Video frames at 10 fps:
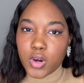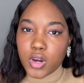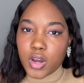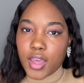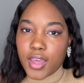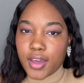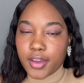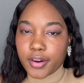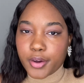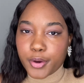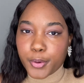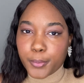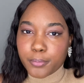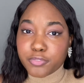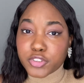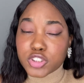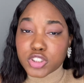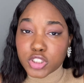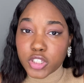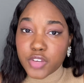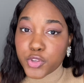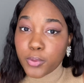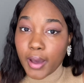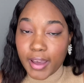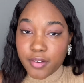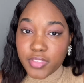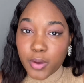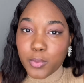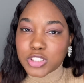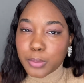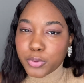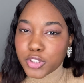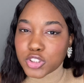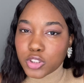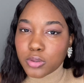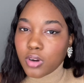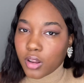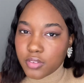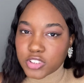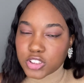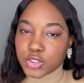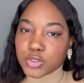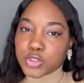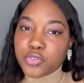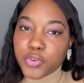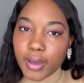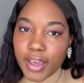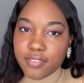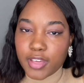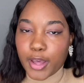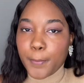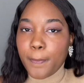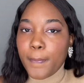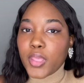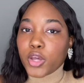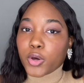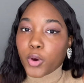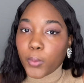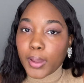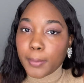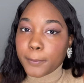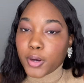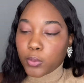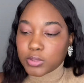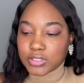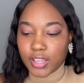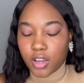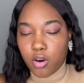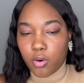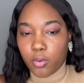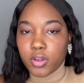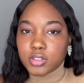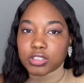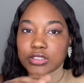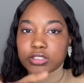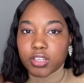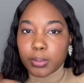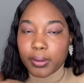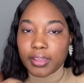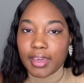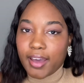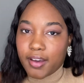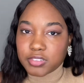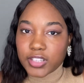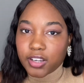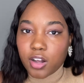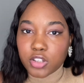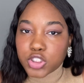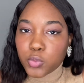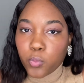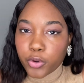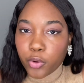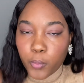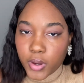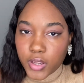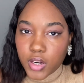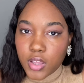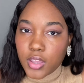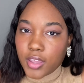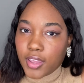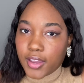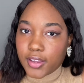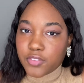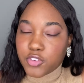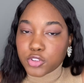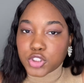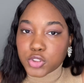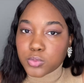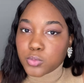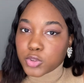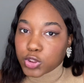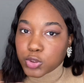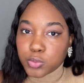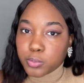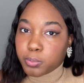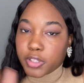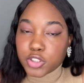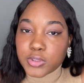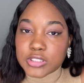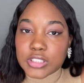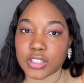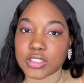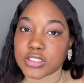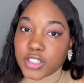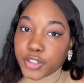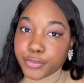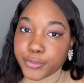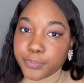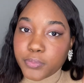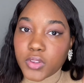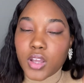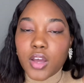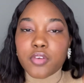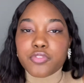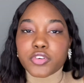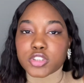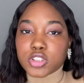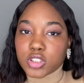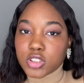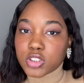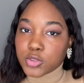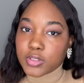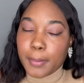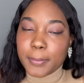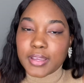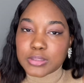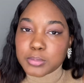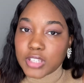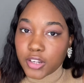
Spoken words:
and for sure, if you have that, which I'm pretty sure all of us do, so if you have that, go and post does anybody have Psychology 101? And if you do, would you be interested in a study group? For sure do that, because I'm telling